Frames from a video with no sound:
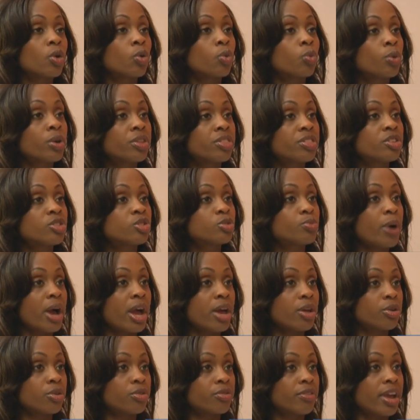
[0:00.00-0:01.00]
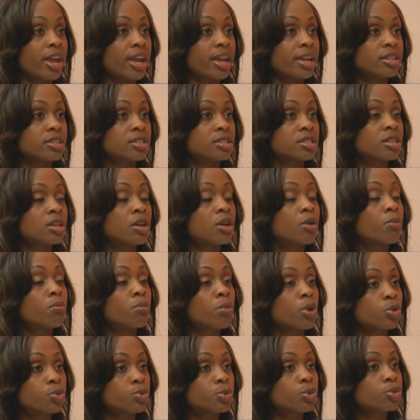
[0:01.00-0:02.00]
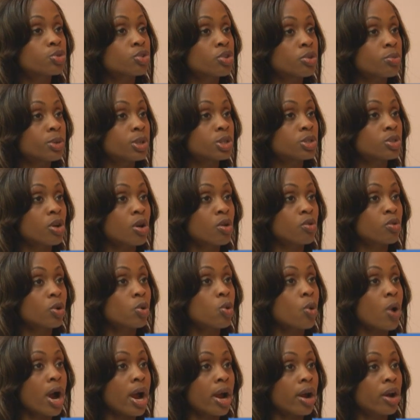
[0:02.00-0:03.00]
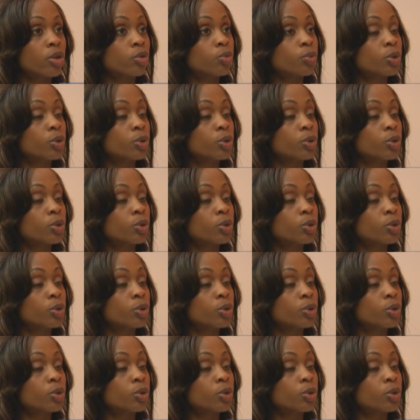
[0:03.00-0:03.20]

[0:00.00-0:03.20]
With the spider veins, multiple treatments are required.